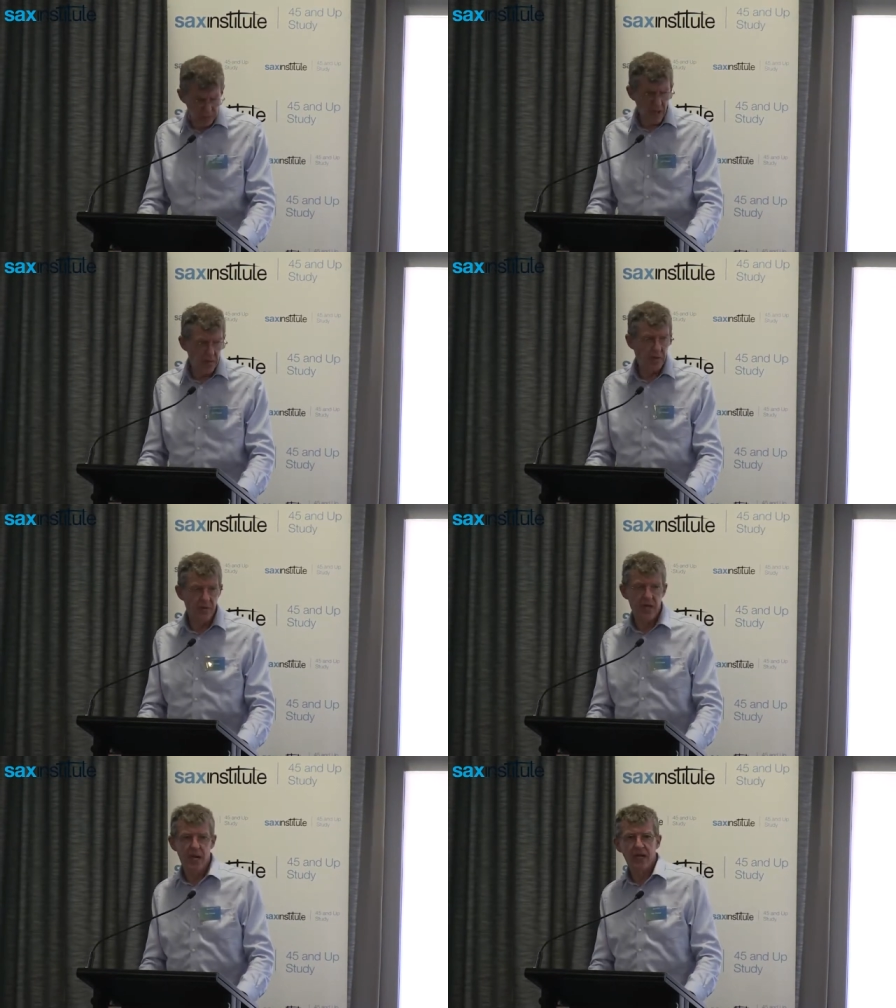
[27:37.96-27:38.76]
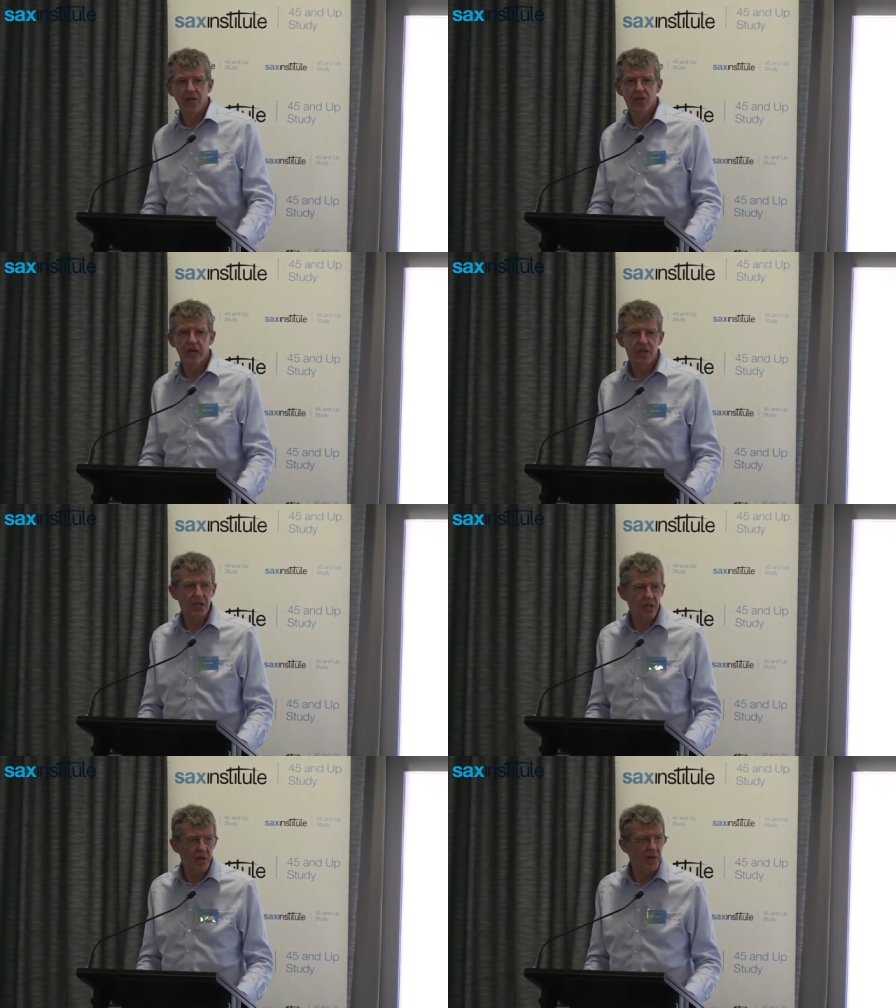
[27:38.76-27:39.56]
without giving any trade
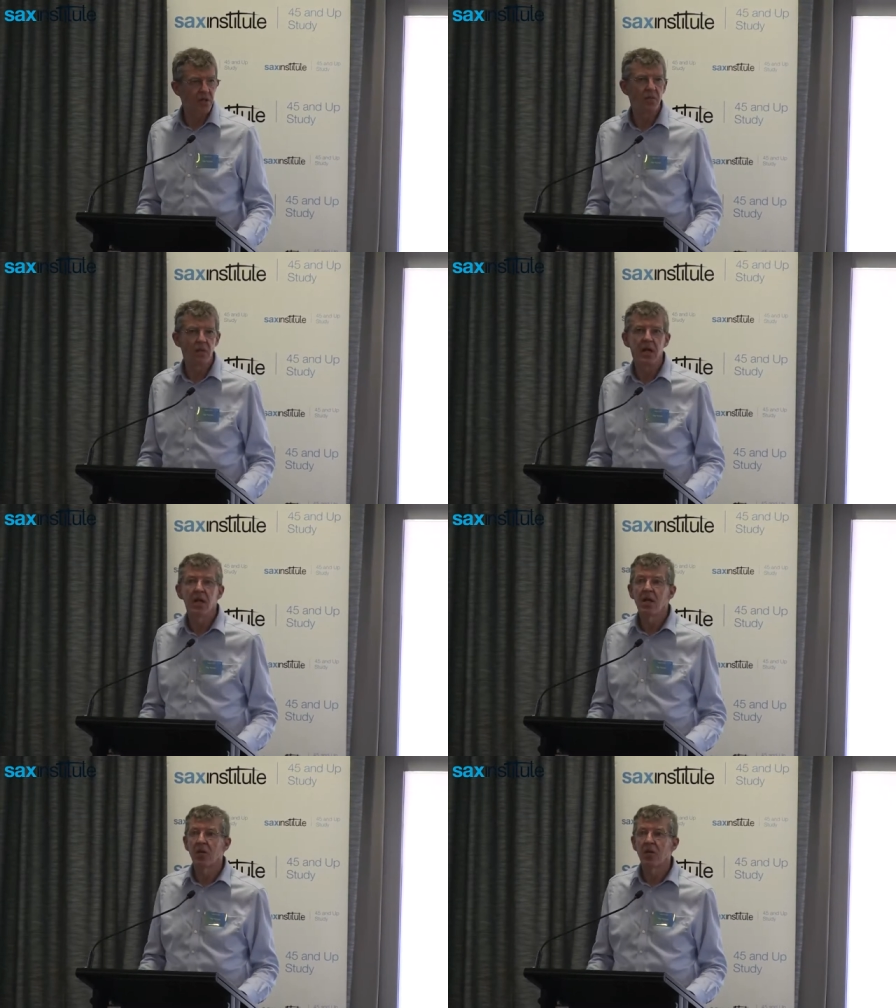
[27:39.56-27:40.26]
secrets away,